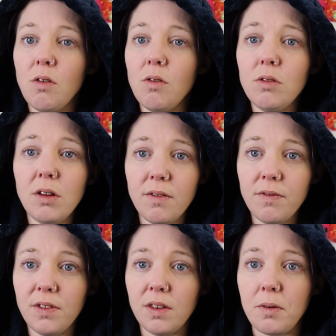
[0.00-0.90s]
all
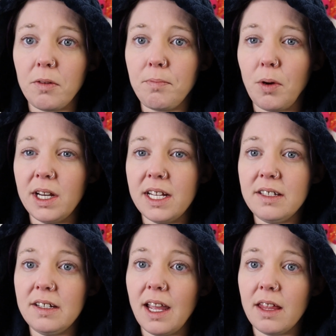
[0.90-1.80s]
of the
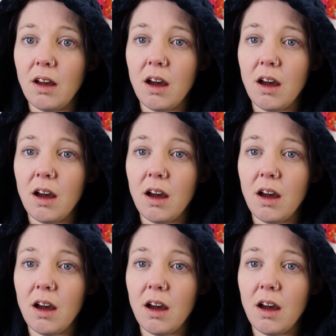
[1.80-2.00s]
bodies together.